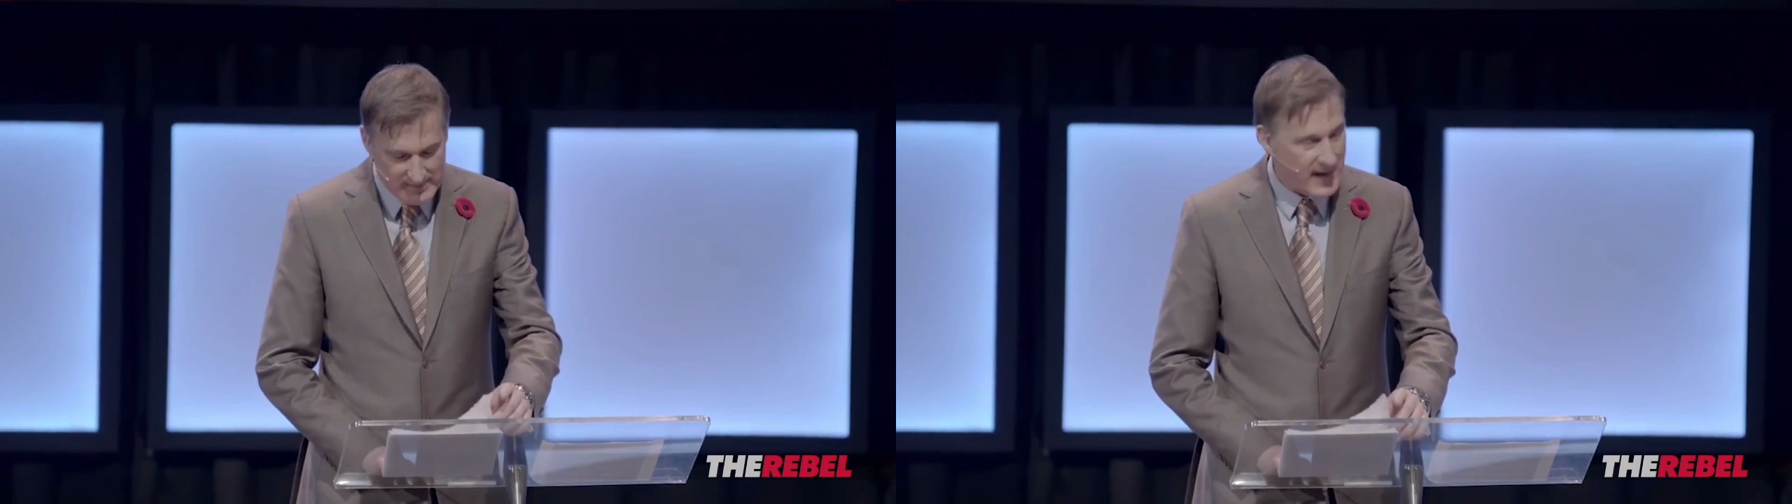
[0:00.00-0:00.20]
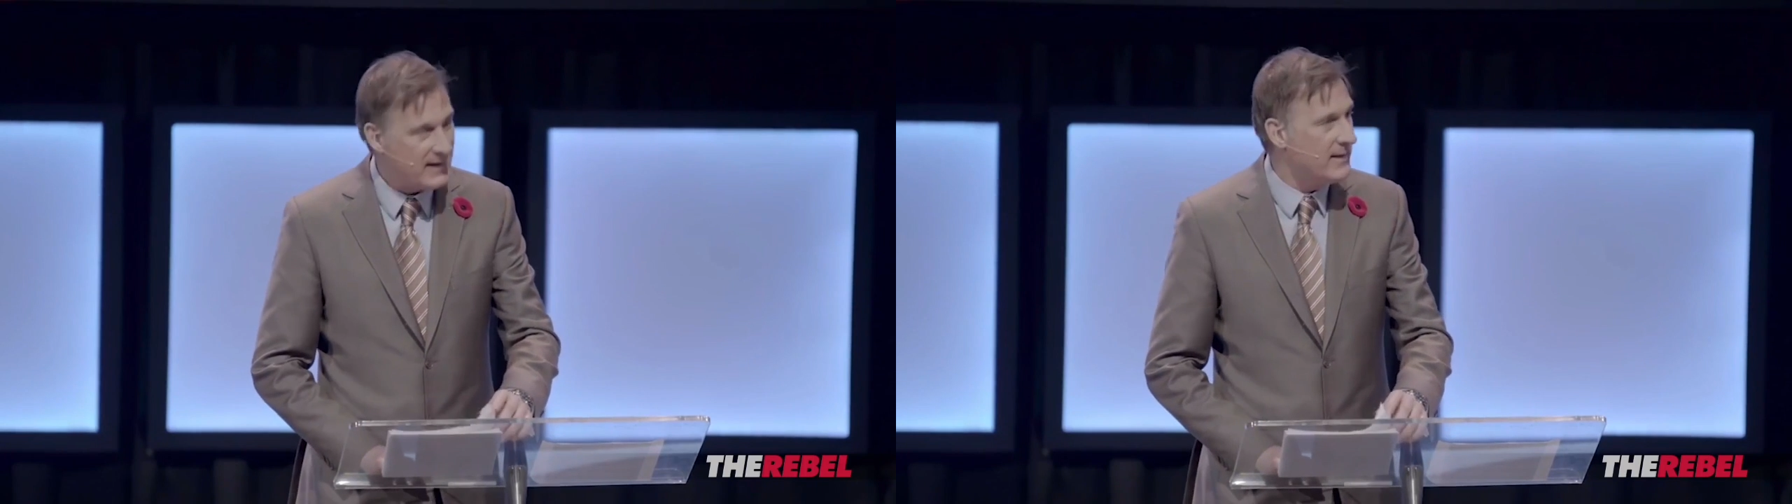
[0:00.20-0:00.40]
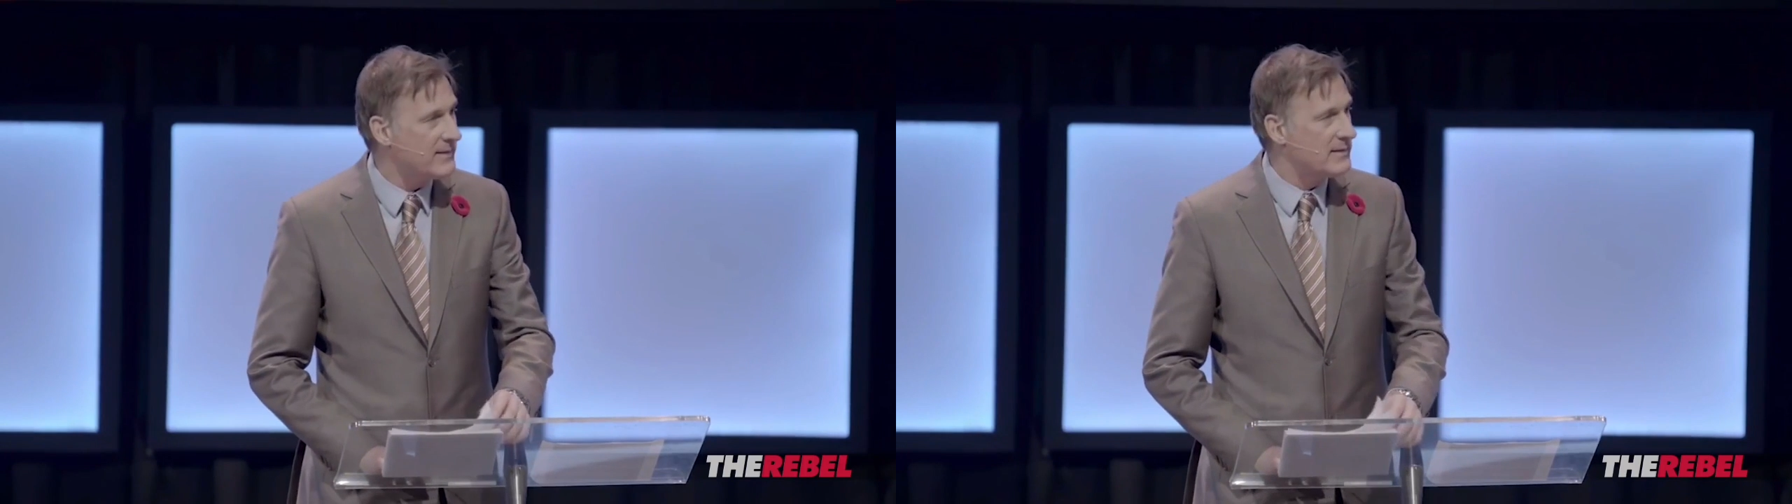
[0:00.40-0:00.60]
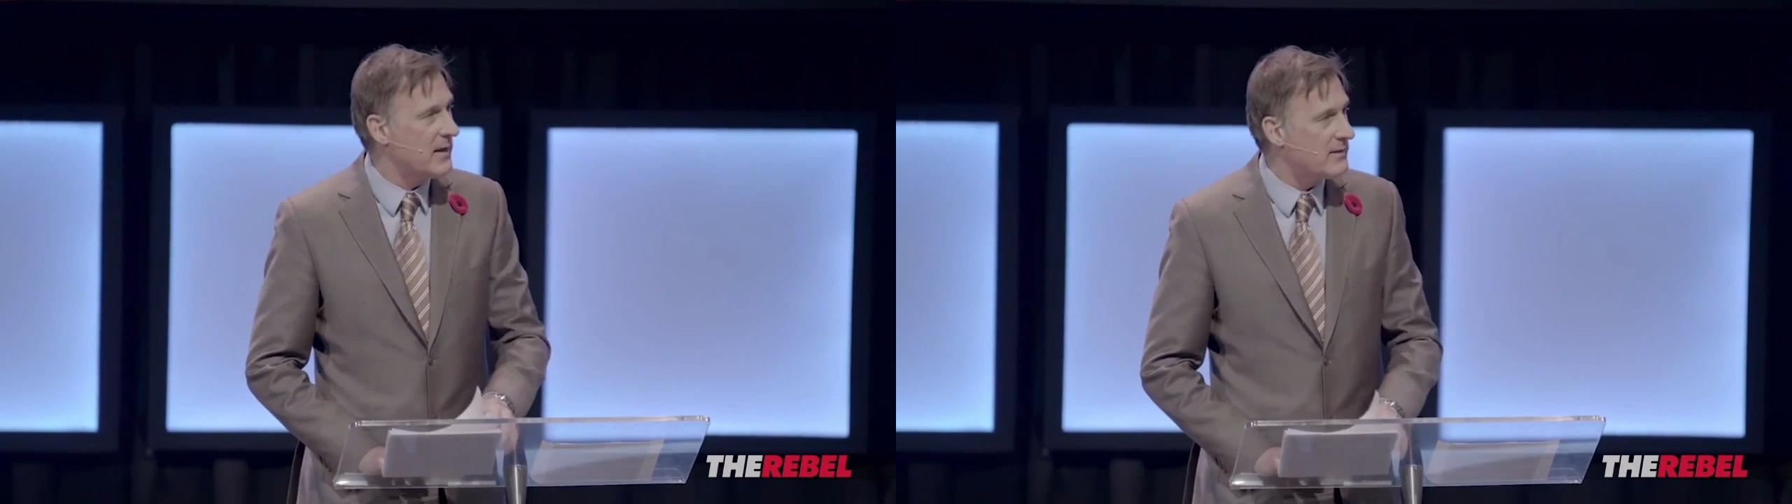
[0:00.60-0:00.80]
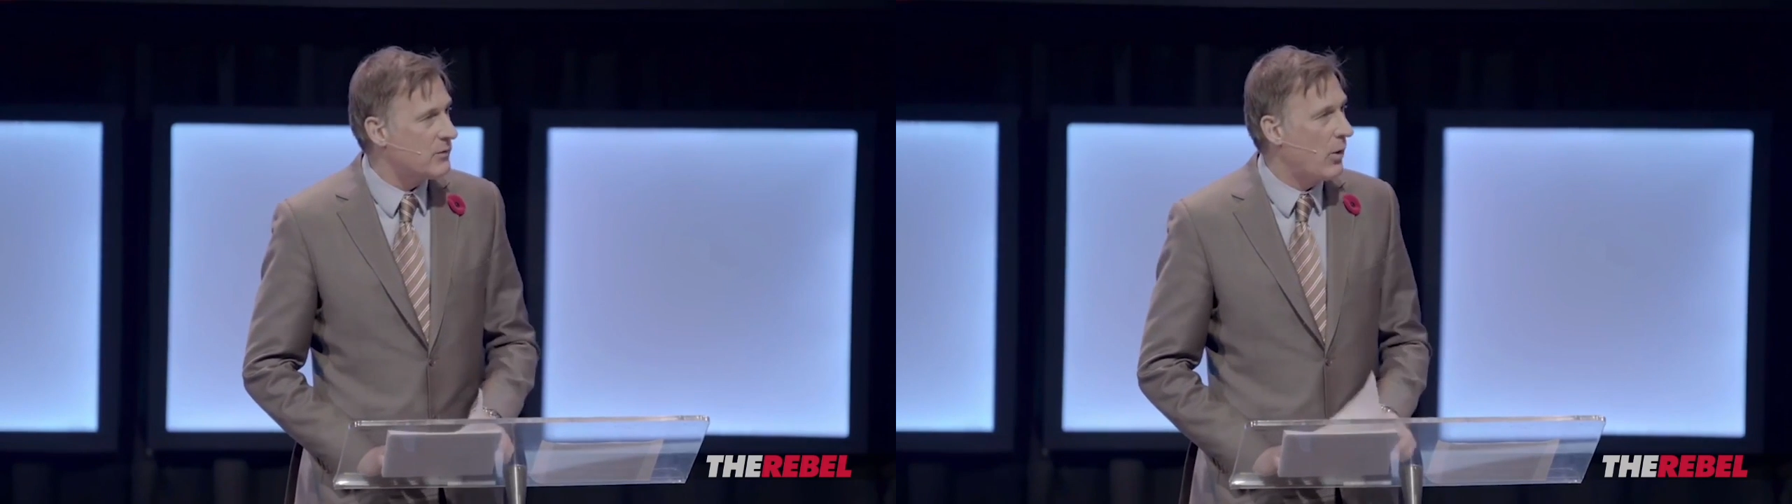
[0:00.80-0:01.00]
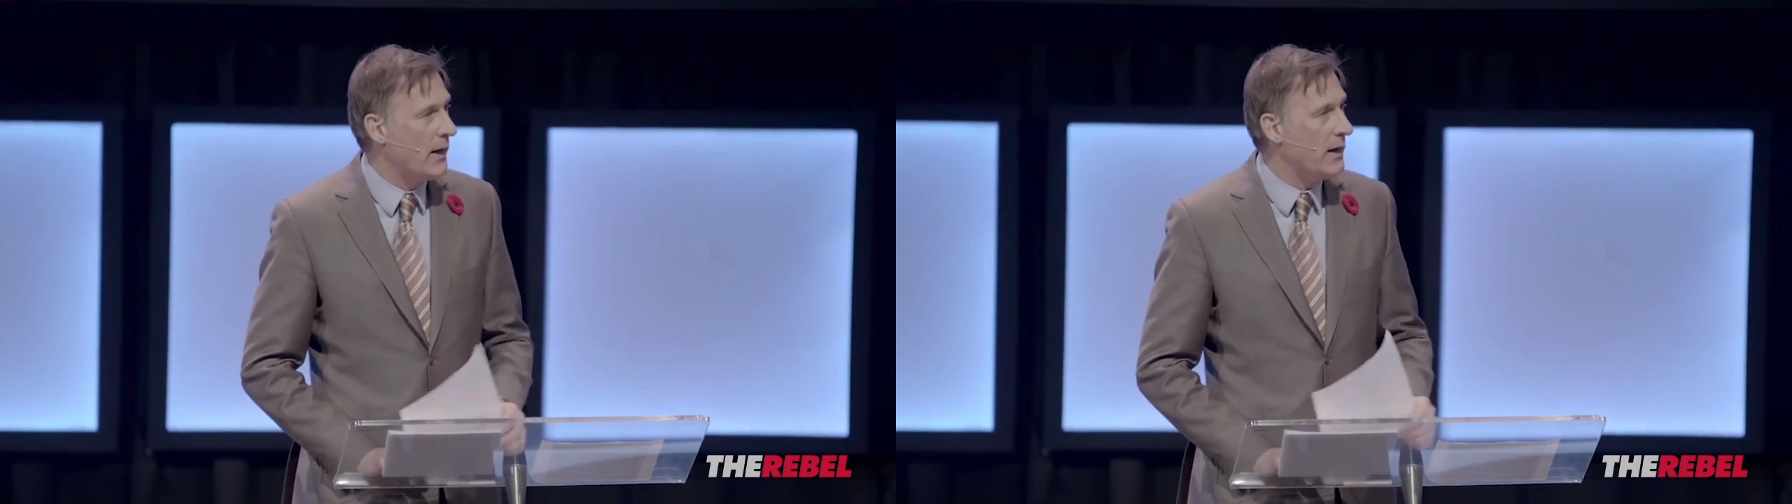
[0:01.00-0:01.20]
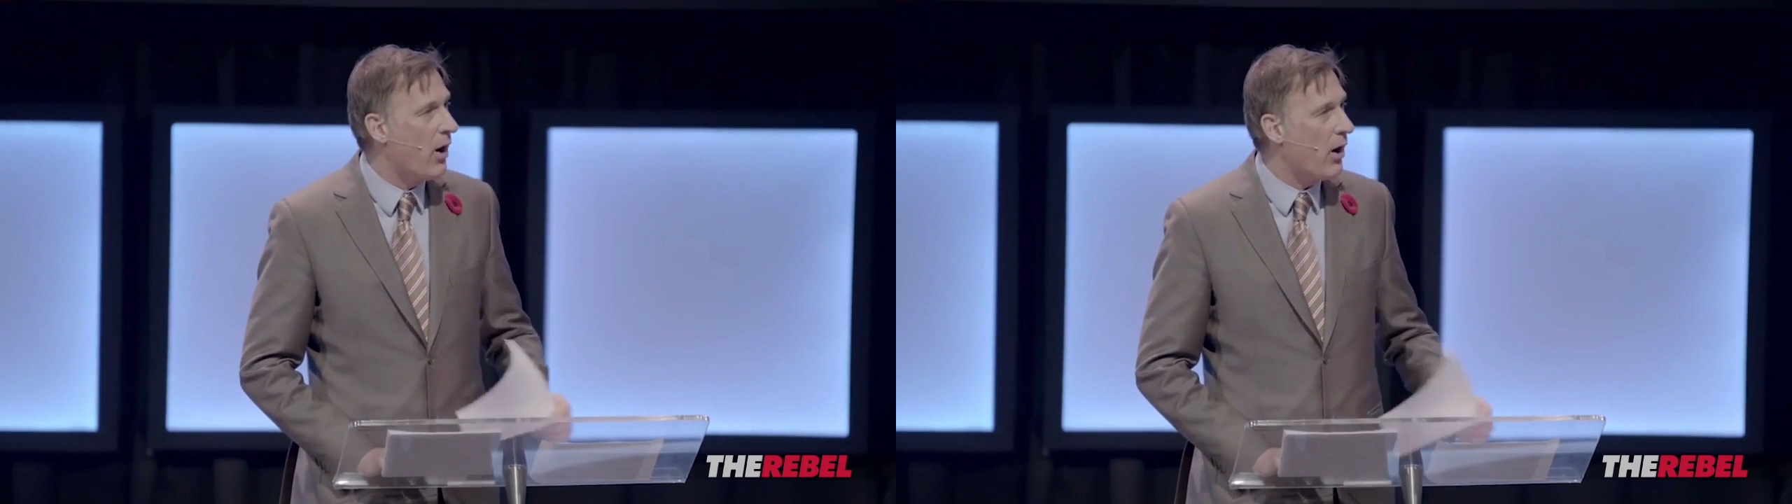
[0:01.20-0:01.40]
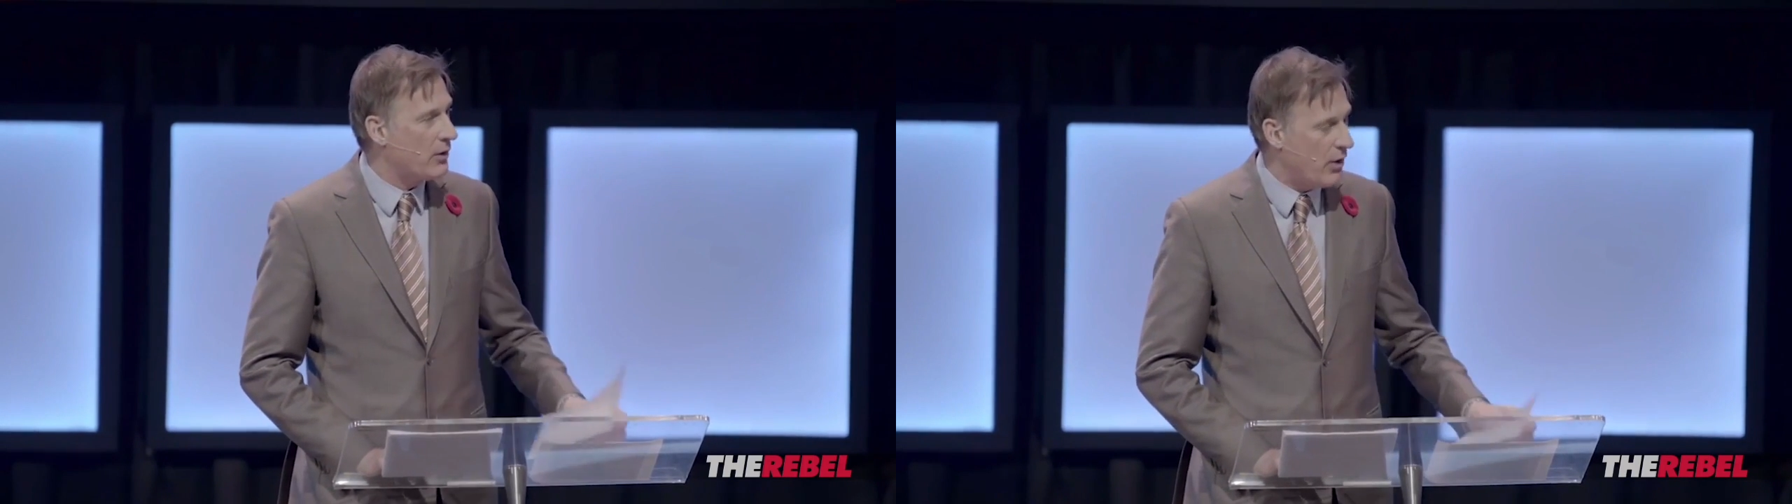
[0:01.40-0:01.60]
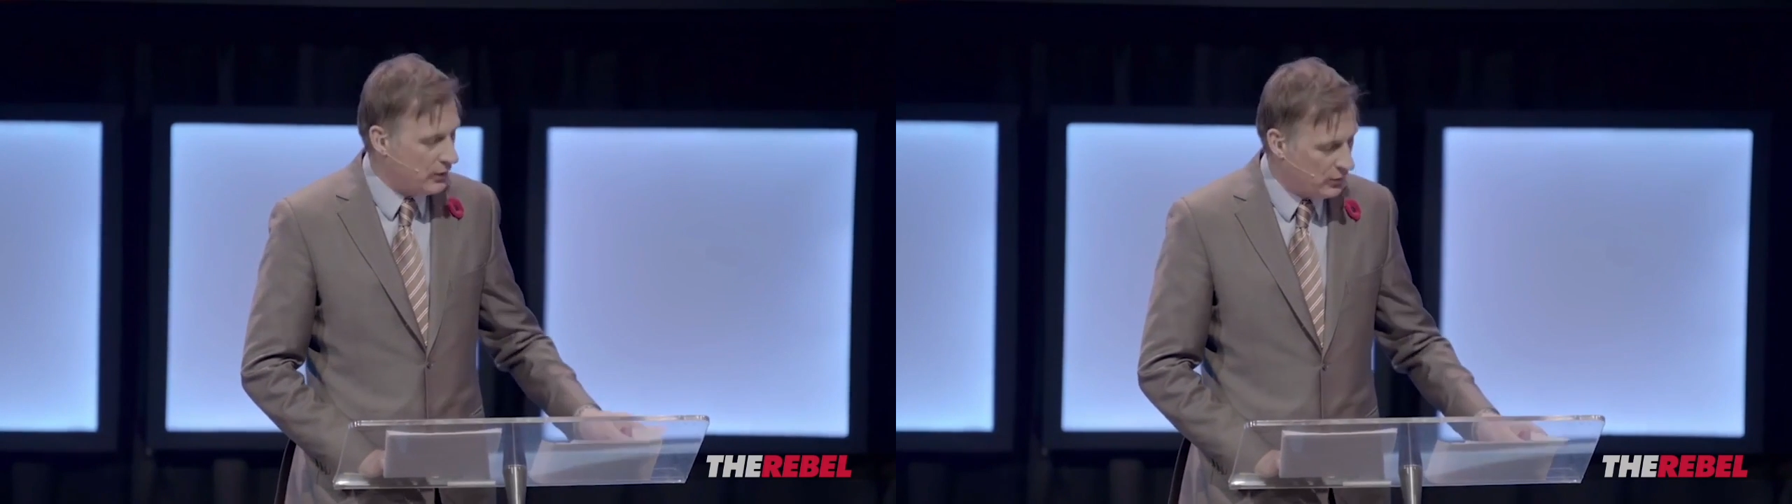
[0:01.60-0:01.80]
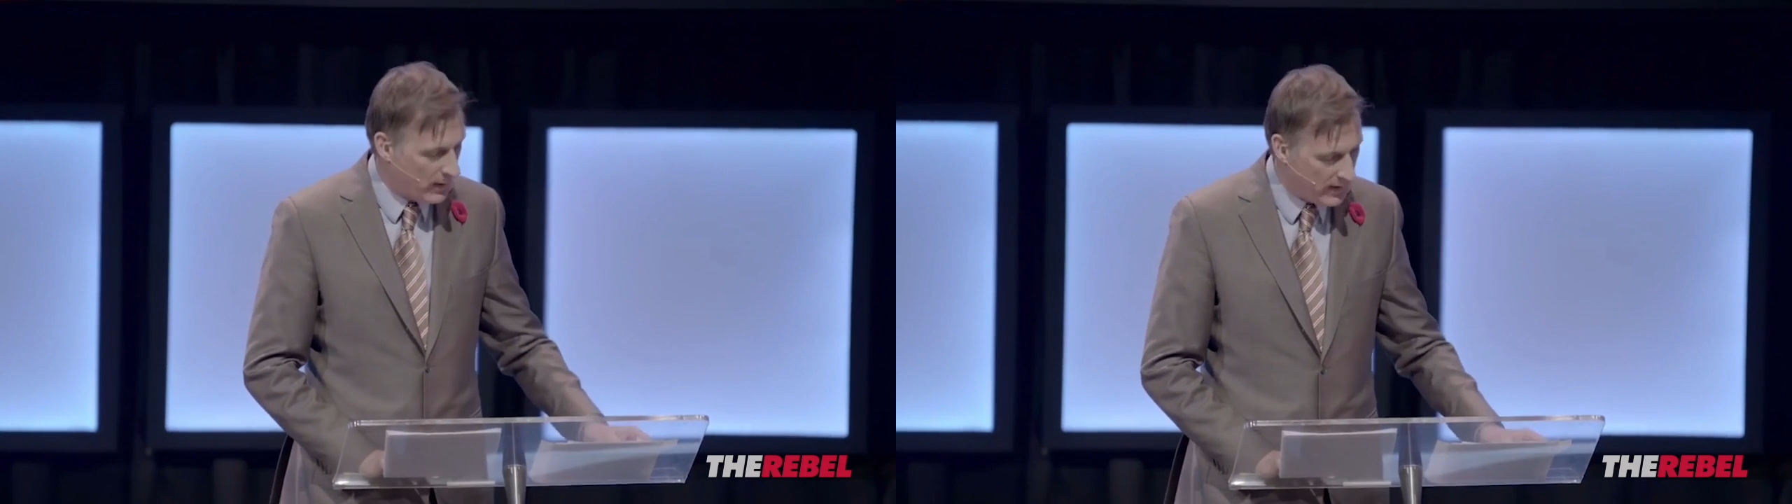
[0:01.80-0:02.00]
that is destroying our
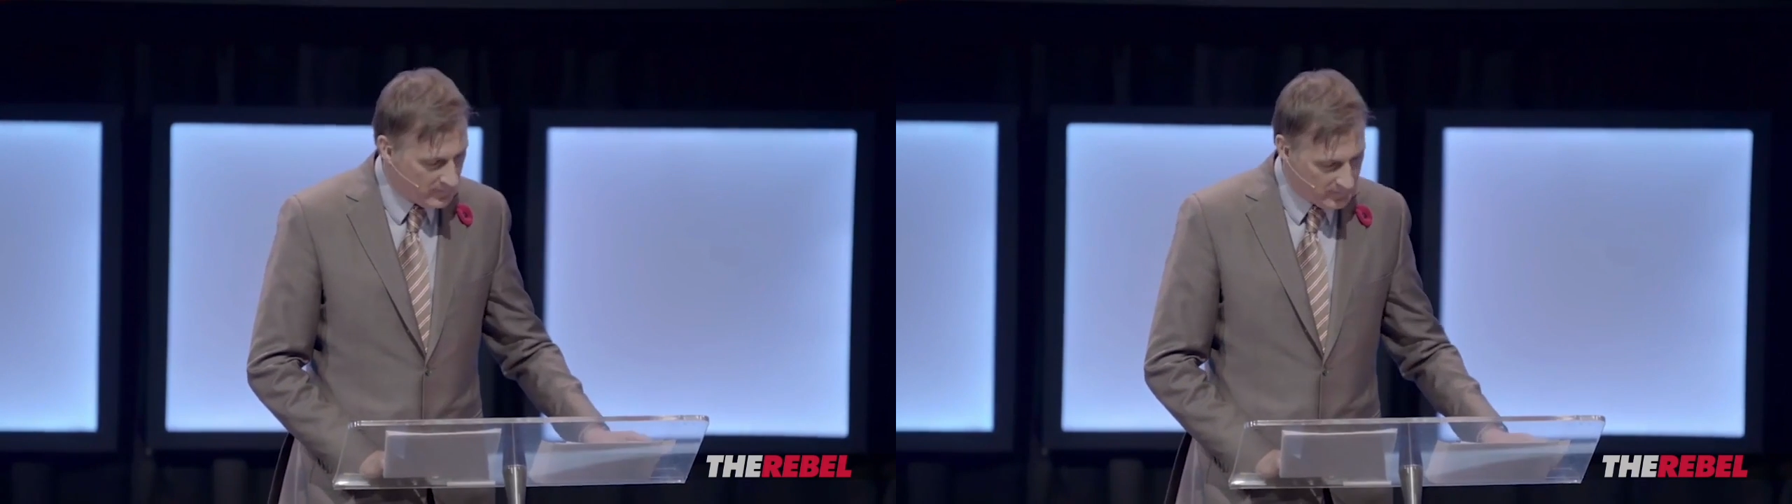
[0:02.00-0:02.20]
country.